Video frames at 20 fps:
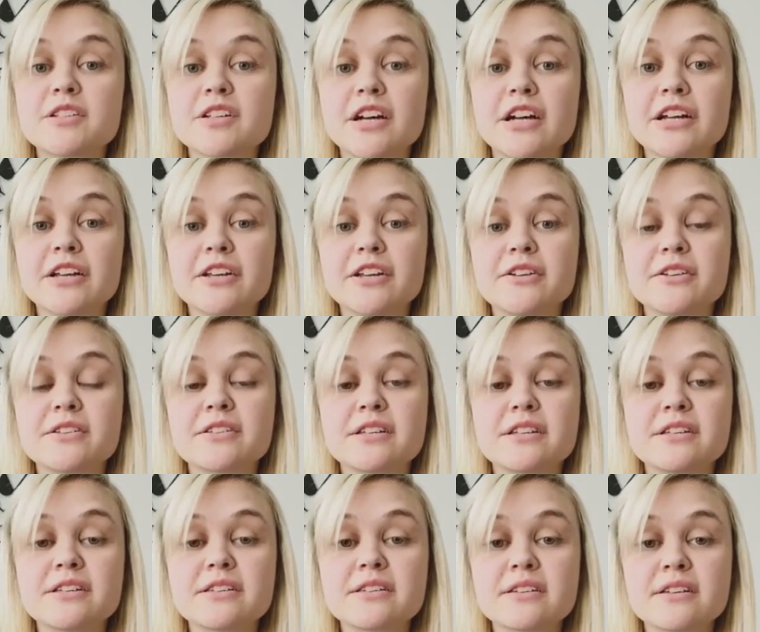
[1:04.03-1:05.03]

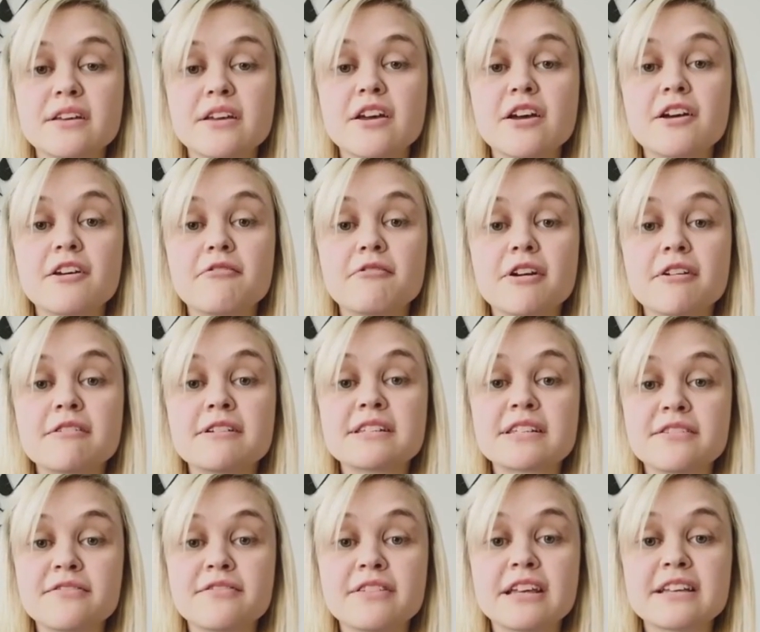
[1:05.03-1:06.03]
diagnosis. Whereas
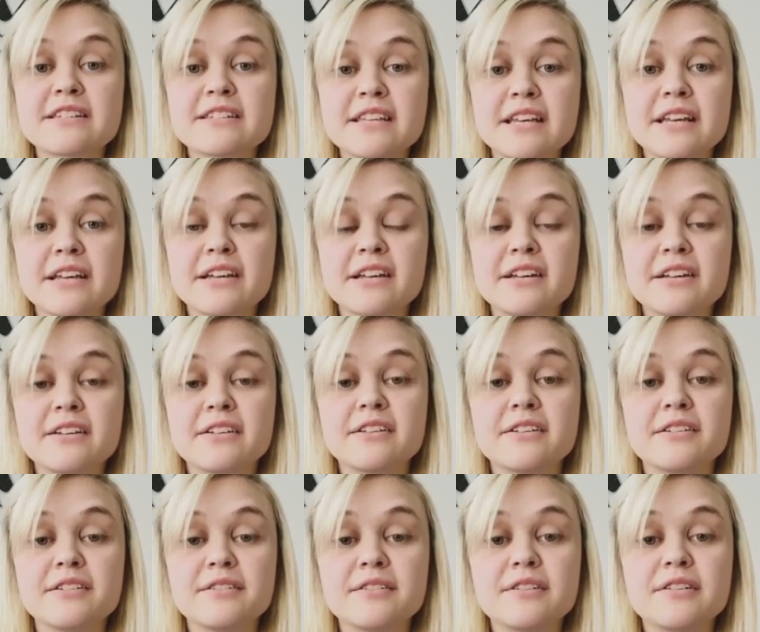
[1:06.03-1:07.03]
if they're sick
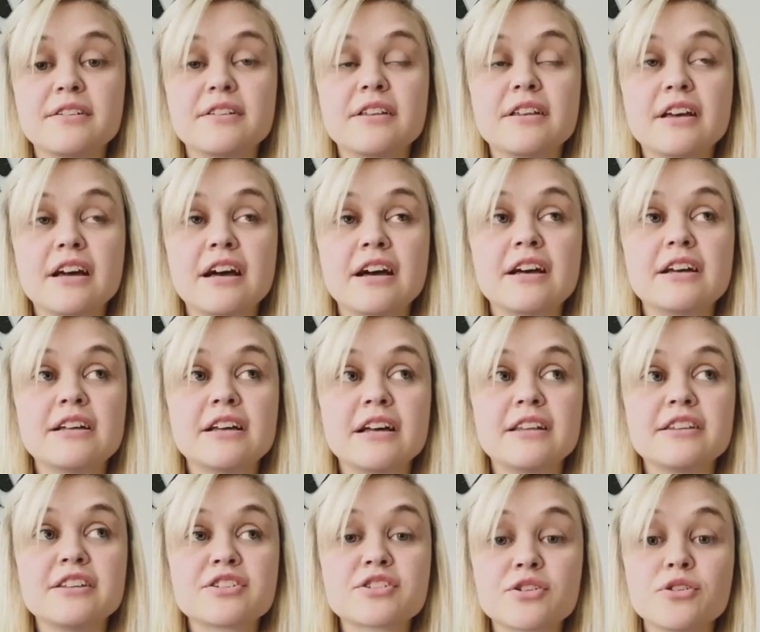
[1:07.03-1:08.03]

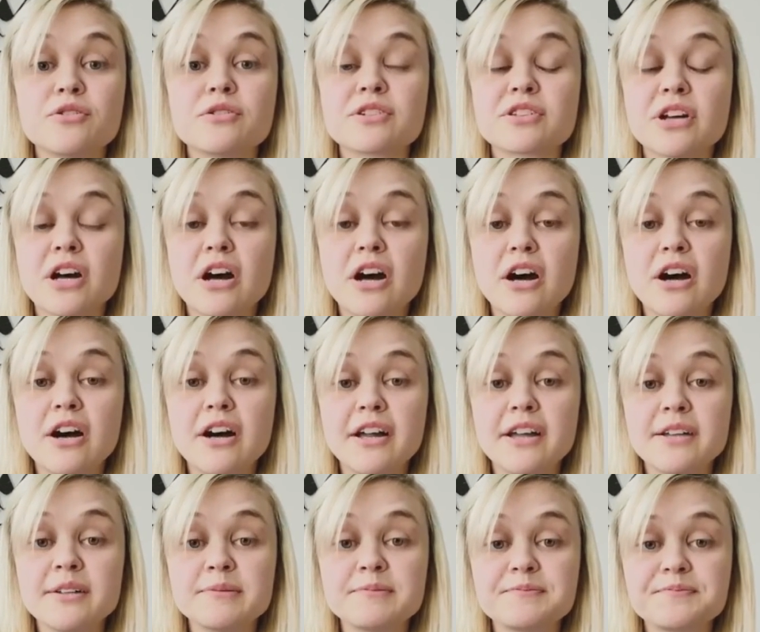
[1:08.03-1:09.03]
and the score is
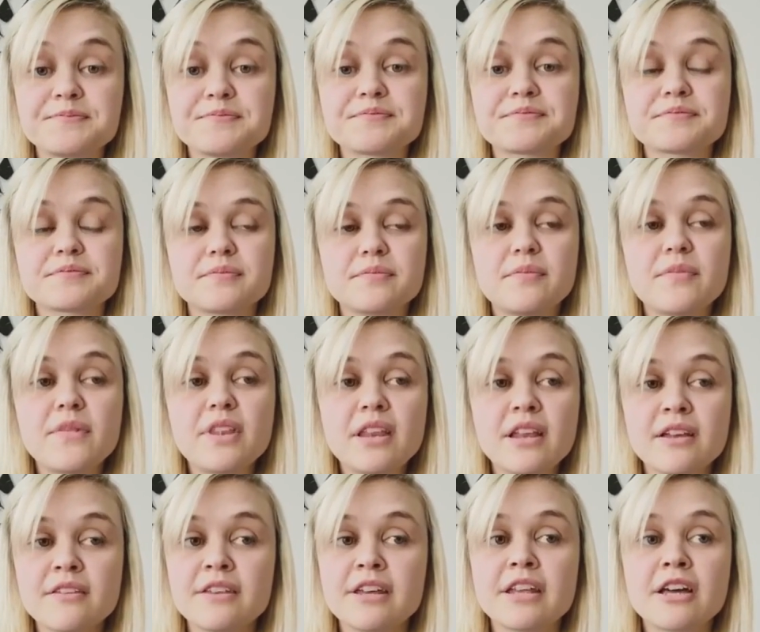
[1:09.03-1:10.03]
high,
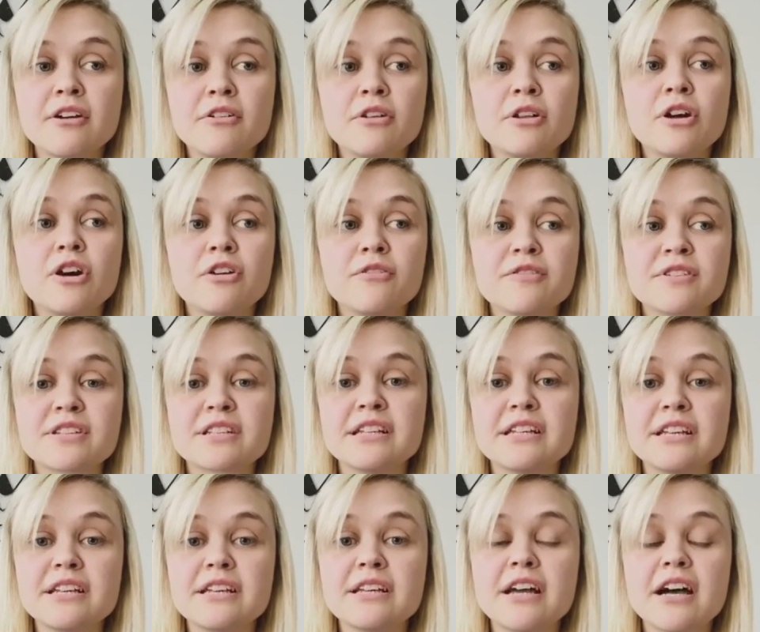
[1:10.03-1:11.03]
then I will
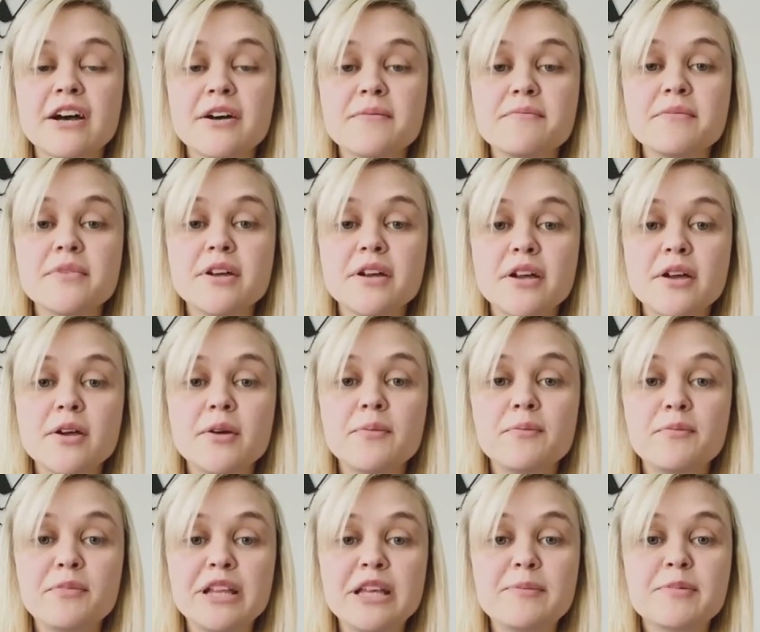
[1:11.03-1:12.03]
obviously
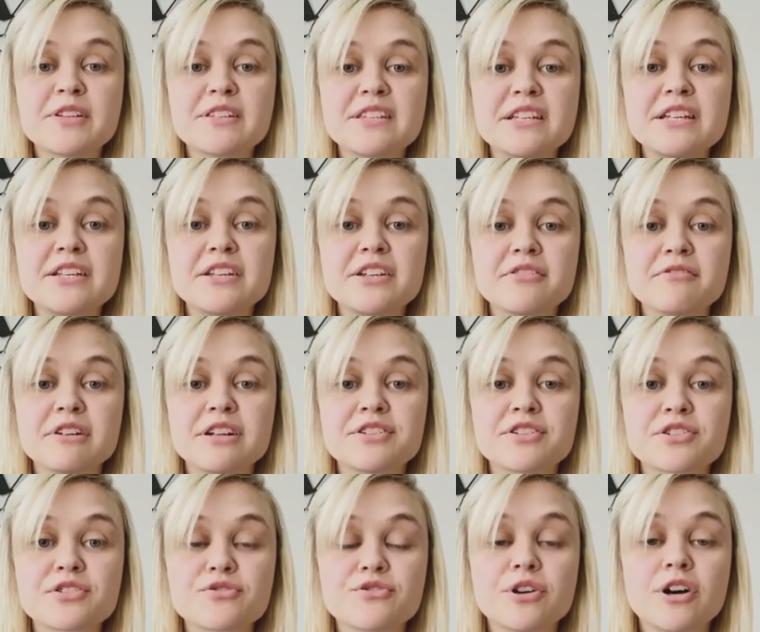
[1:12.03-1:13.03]
bleep a senior
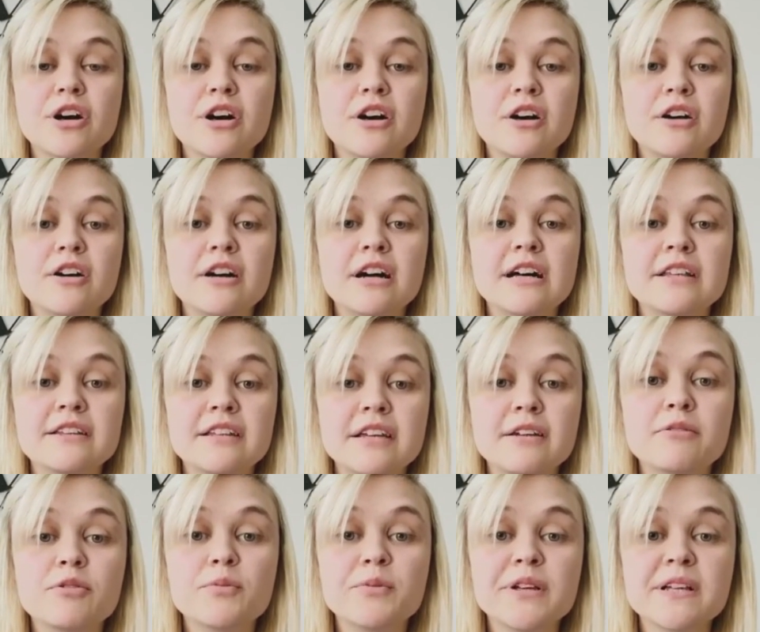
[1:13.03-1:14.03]
registrar and they
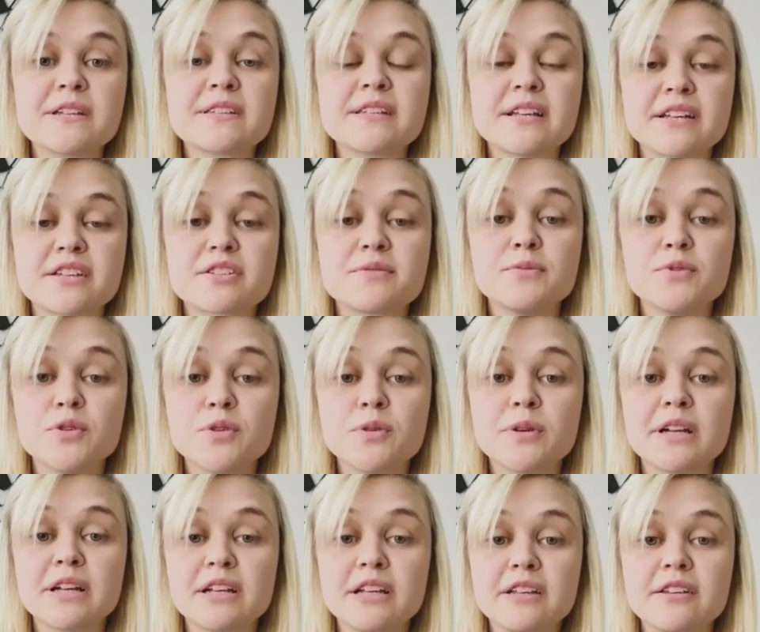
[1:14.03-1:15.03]
will be assessed more
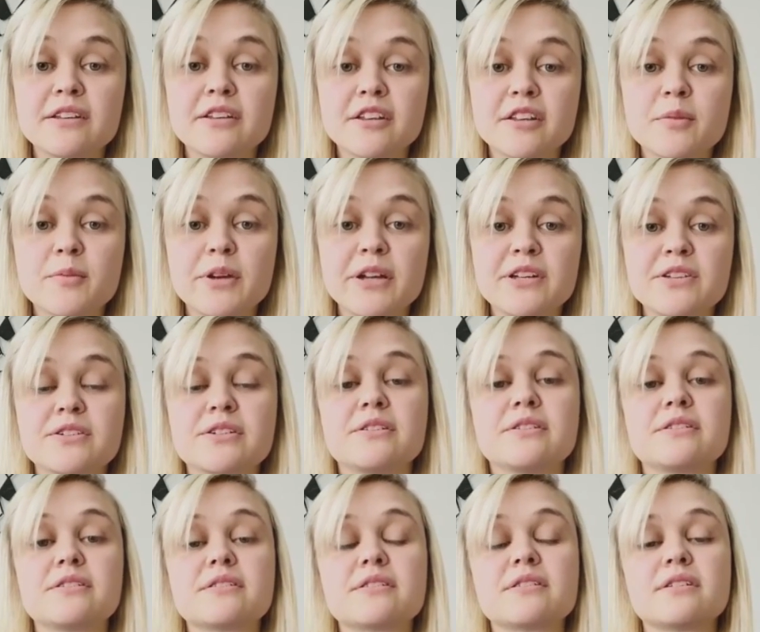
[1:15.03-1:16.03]
quickly than other
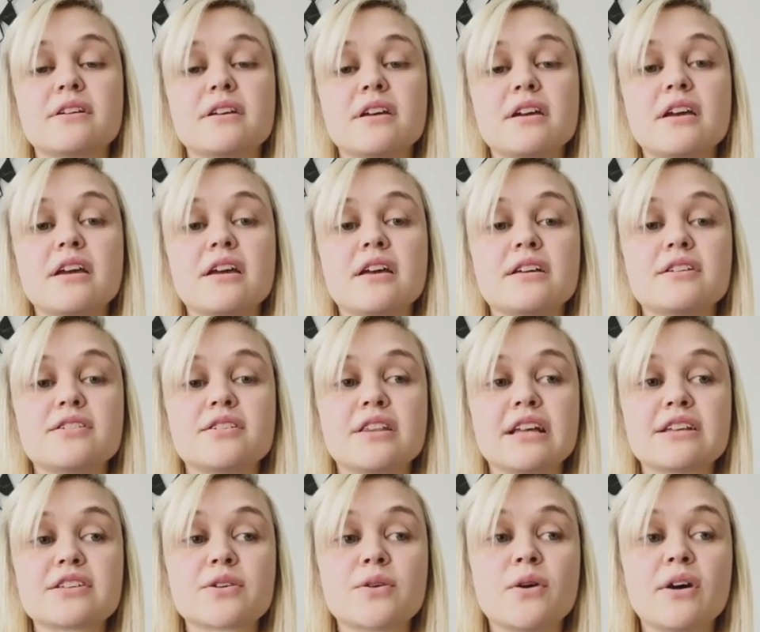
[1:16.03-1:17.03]
patients. So
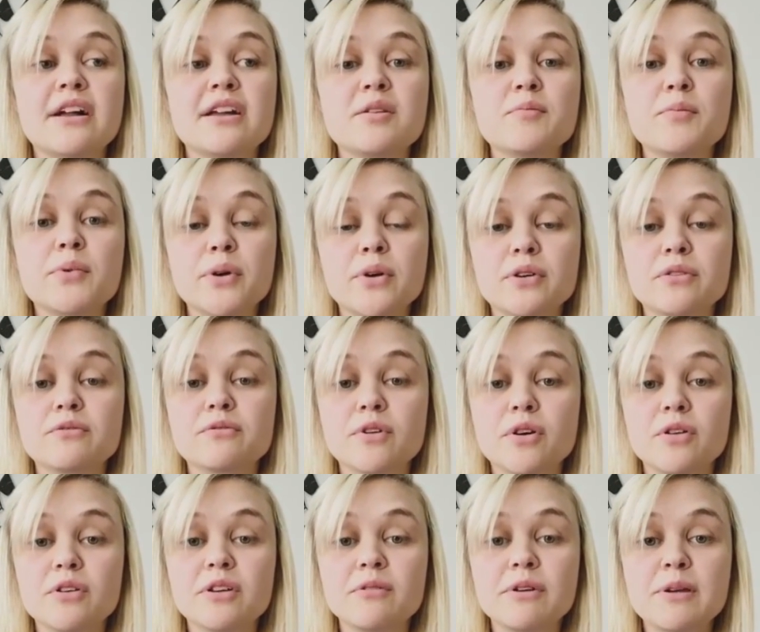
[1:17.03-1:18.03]
that's quite an important
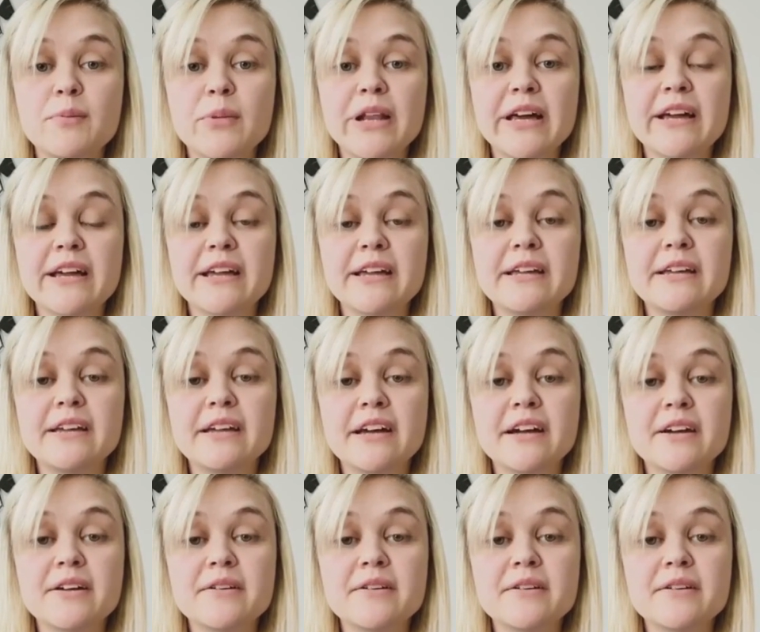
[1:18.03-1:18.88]
role that we play.